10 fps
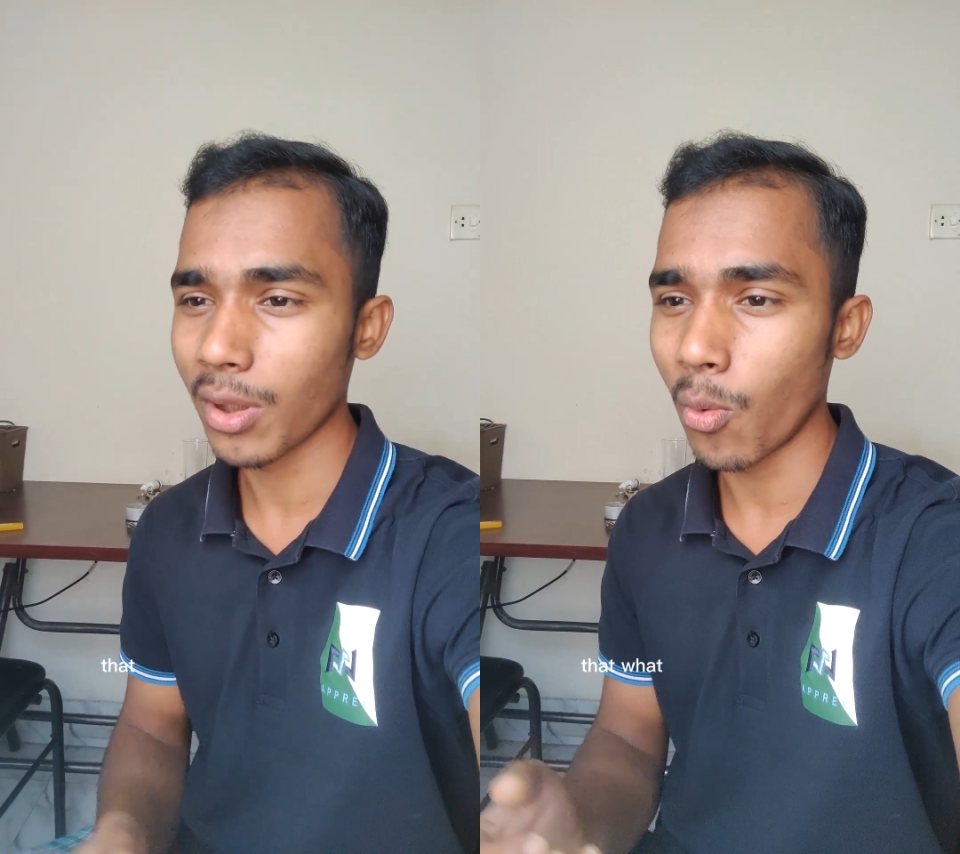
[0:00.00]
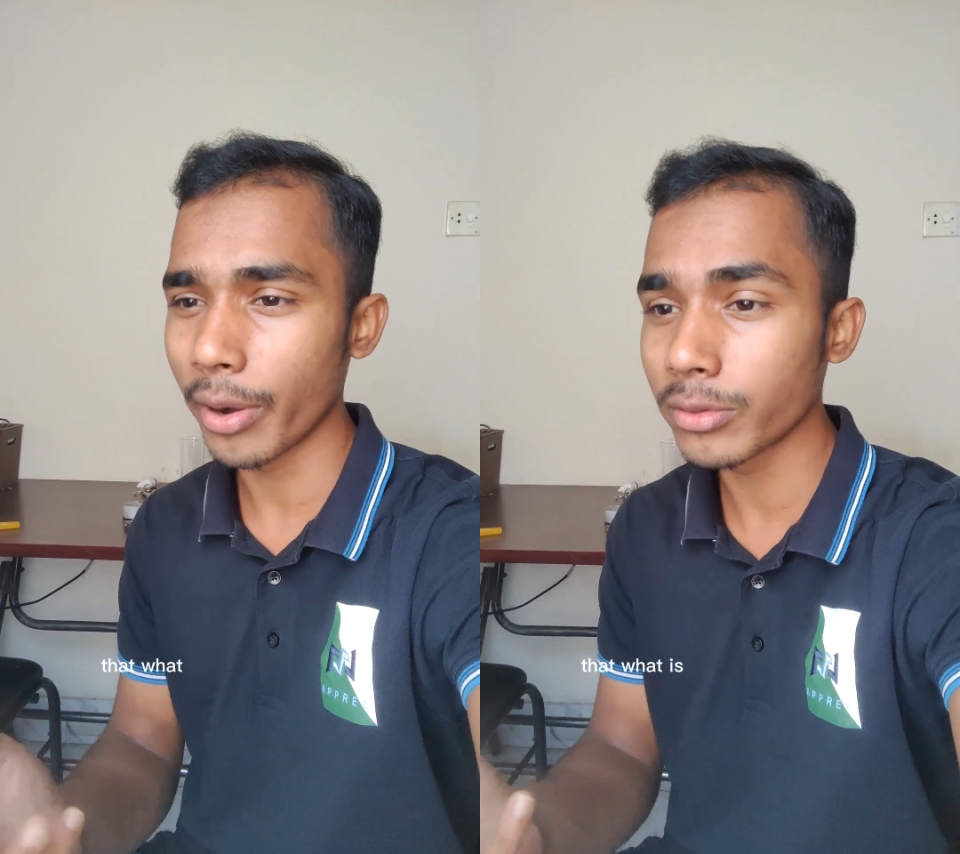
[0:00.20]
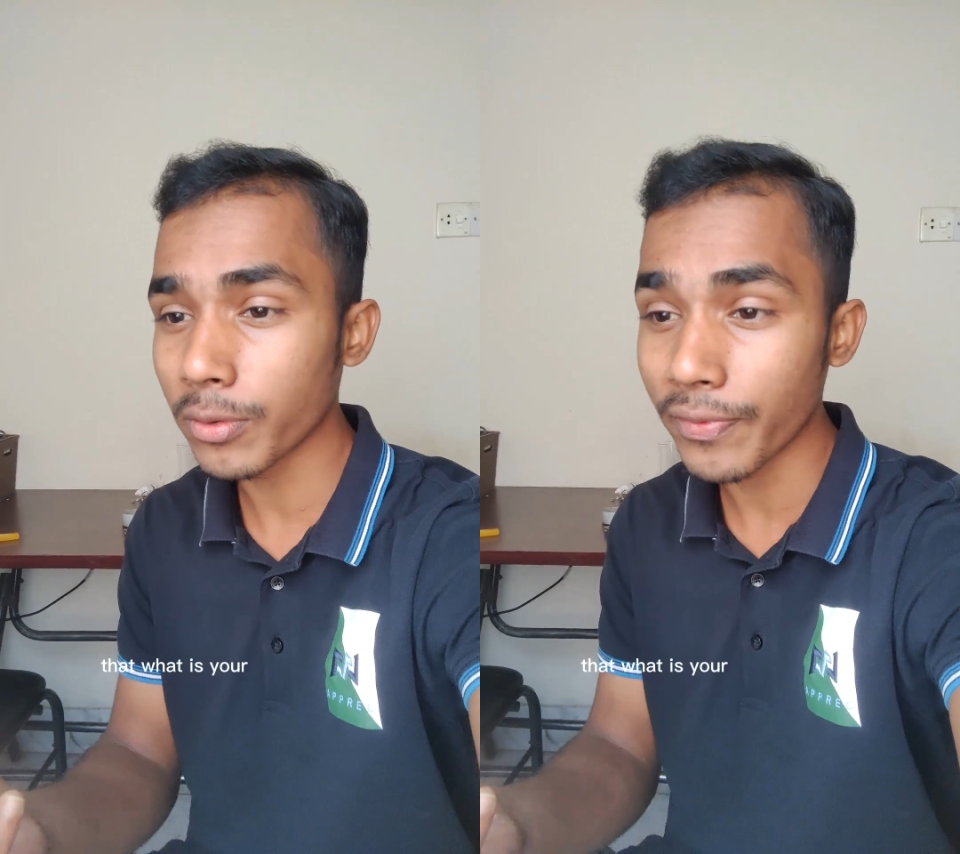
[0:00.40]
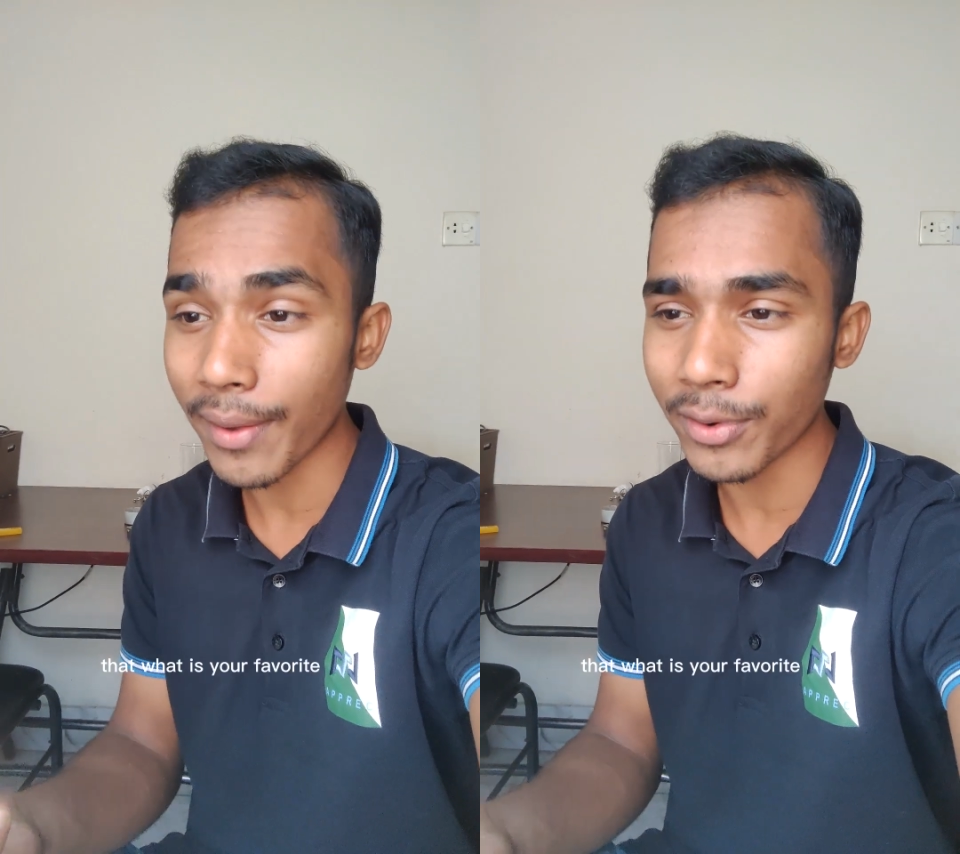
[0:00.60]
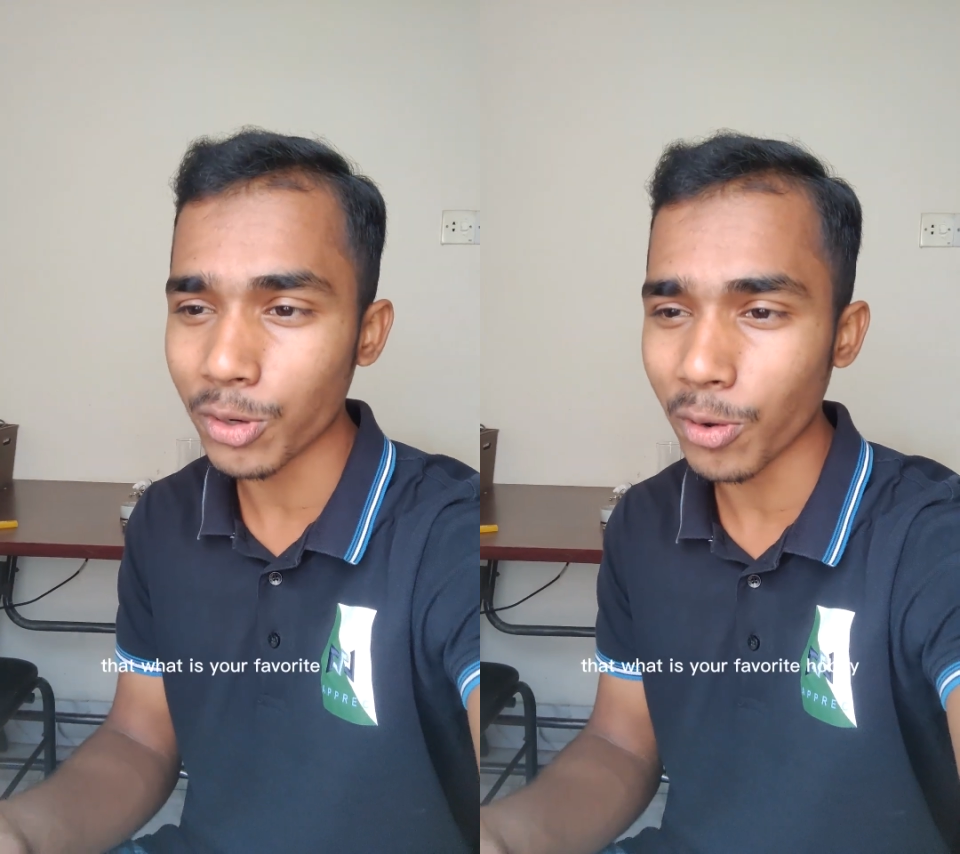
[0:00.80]
what is your
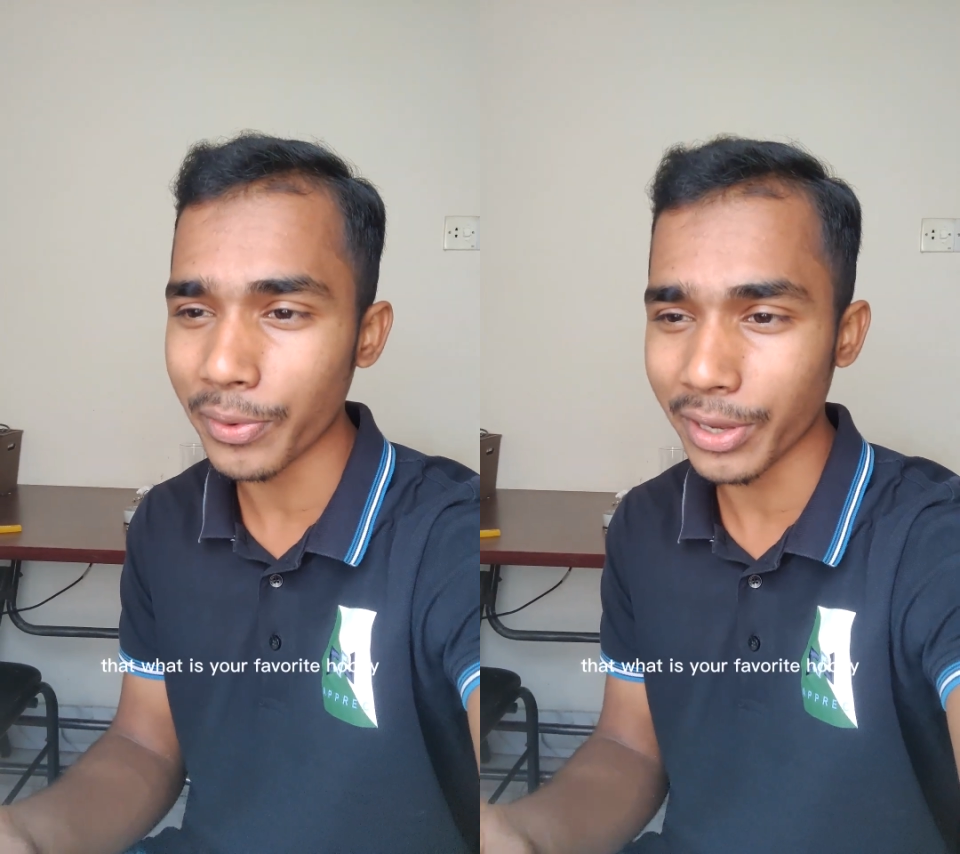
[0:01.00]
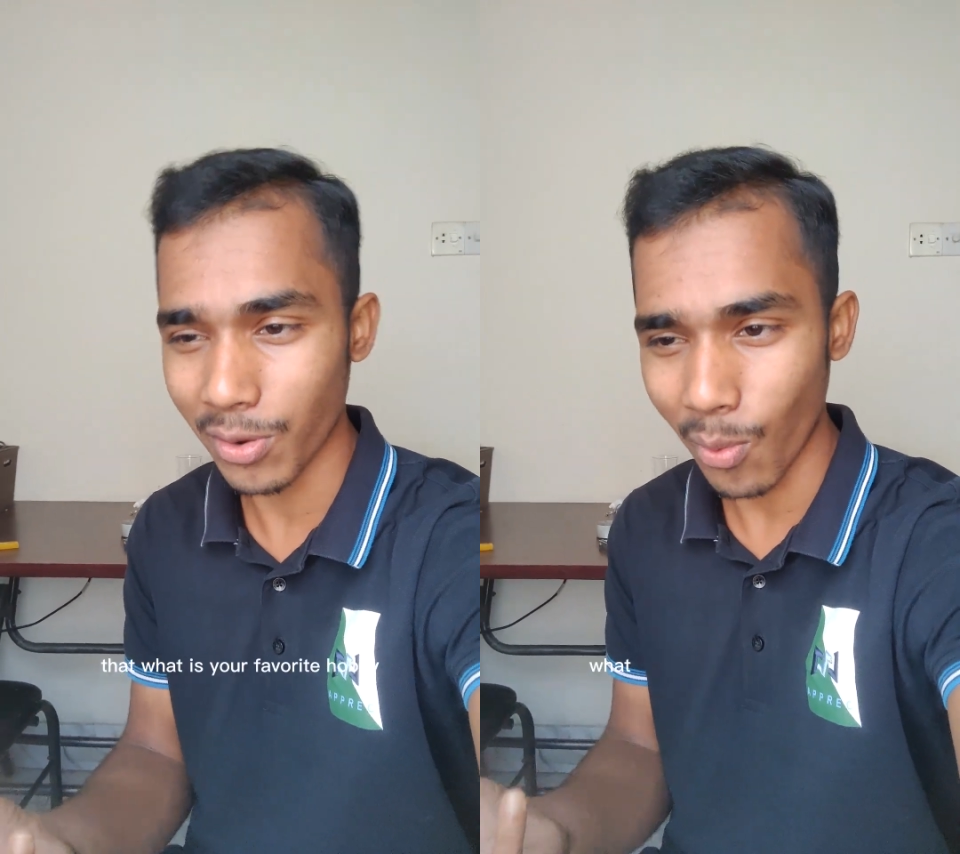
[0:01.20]
favorite hobby,